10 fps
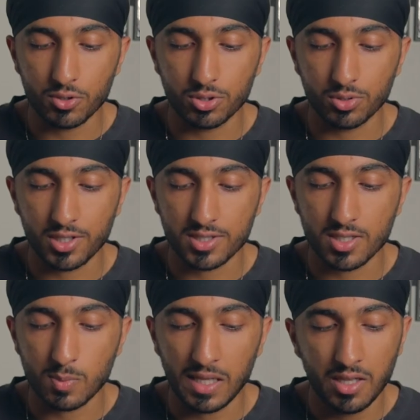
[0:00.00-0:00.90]
shortcuts
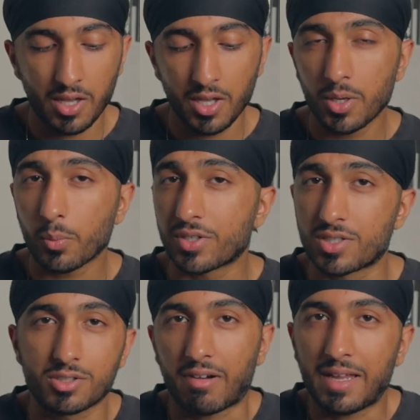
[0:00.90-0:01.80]
as well, which
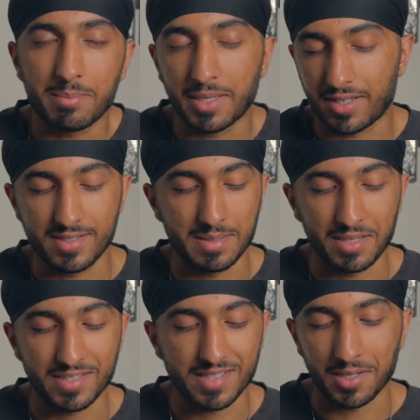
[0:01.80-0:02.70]
is great because it
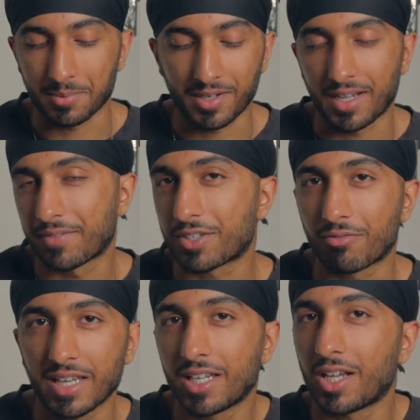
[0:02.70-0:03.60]
means that I'm going to have to
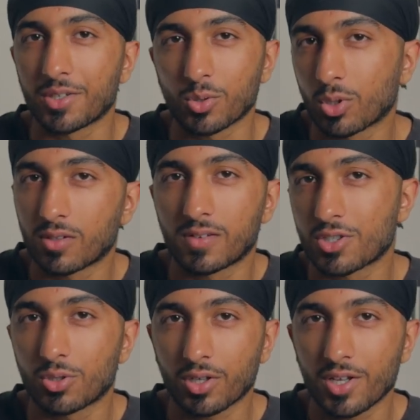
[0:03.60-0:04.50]
relearn all of the
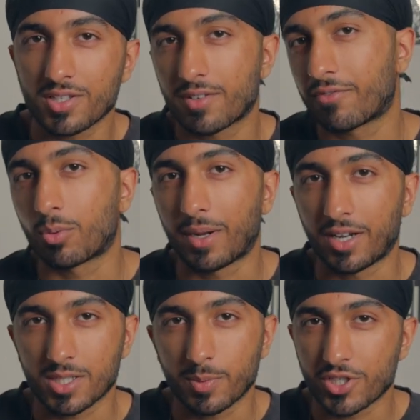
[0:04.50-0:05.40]
shortcuts for when
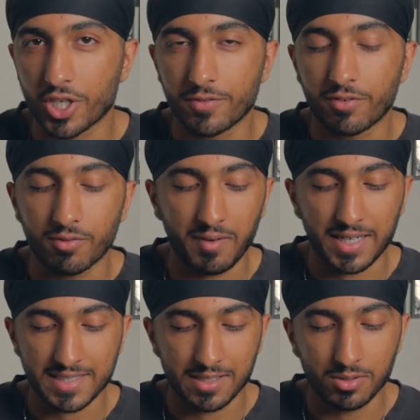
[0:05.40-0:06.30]
I switch over from
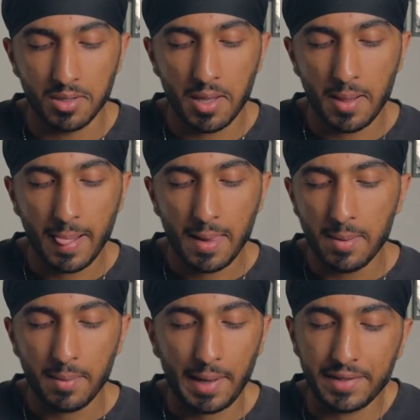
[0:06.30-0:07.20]
Rectangle.
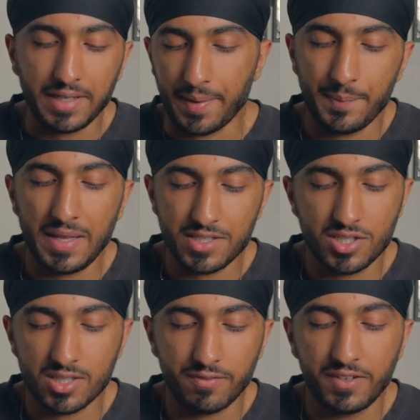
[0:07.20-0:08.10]
And yeah, it's
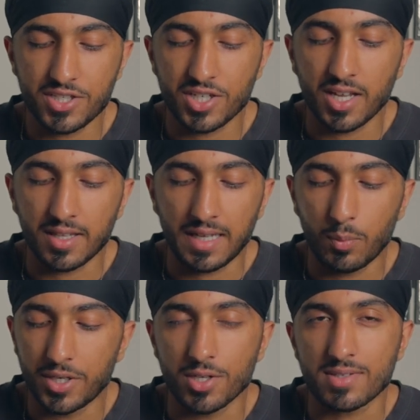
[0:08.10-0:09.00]
just a feature that
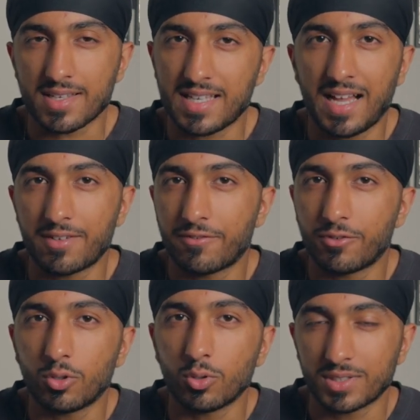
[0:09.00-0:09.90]
Windows has had
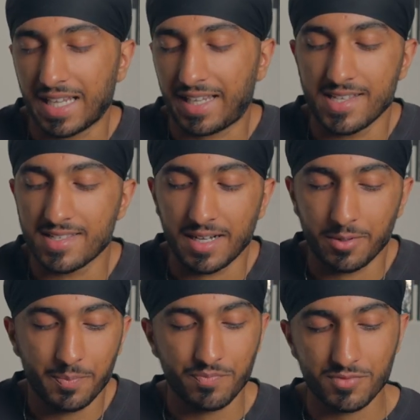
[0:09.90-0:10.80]
for decades
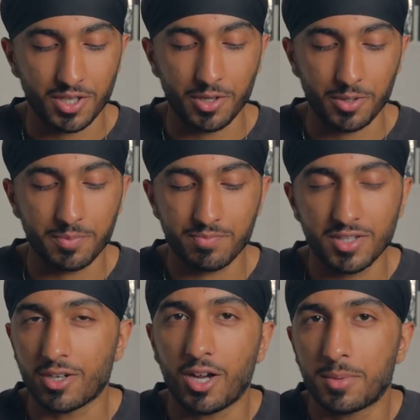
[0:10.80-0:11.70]
now. So,
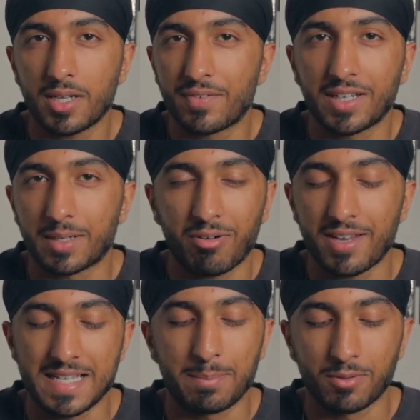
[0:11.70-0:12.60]
I'm not even going to
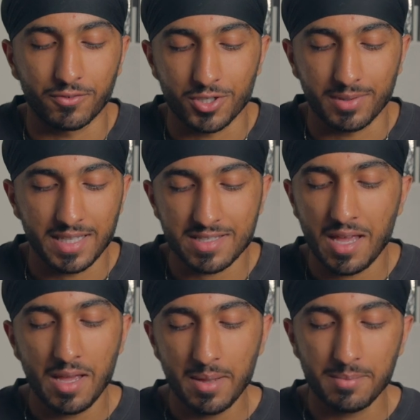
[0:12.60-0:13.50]
praise Apple doing this.
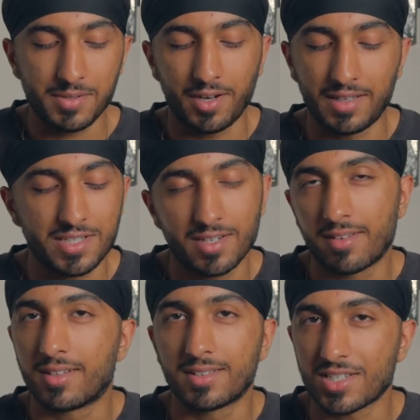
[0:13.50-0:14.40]
They should
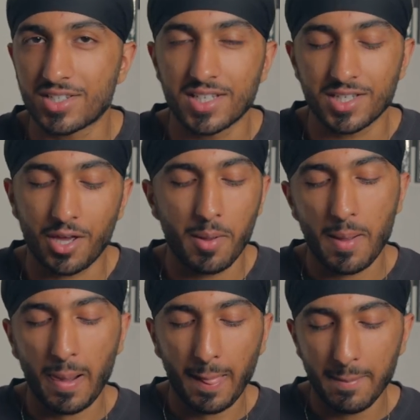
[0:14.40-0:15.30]
have done this years ago.
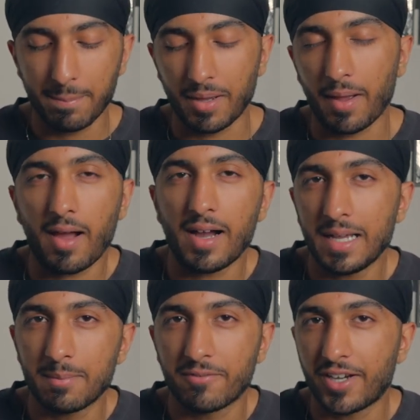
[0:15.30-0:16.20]
But I
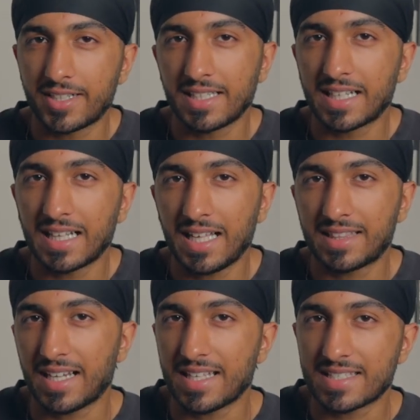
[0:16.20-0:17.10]
am finally glad
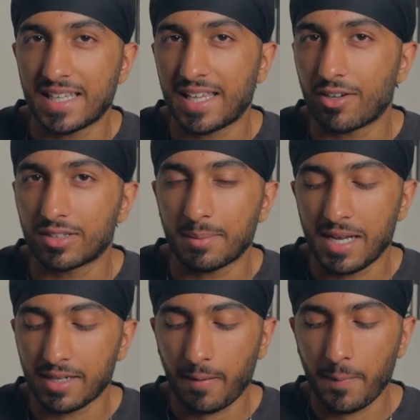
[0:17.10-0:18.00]
that it's here on the Mac.